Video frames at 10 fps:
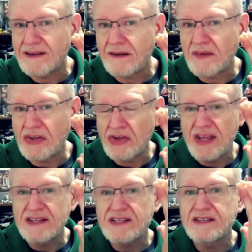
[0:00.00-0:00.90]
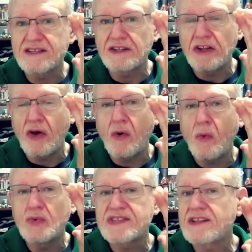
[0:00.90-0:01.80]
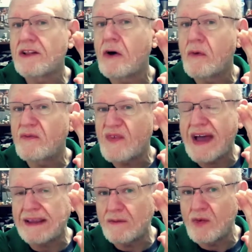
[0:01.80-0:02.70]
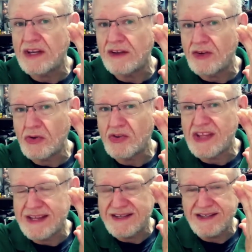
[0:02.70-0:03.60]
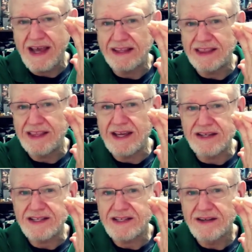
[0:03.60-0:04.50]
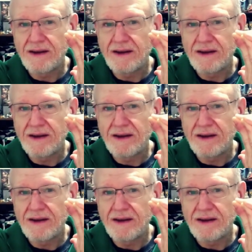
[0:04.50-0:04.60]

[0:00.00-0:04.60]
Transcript: I mean, it's a slow, slow fight when you do things like this.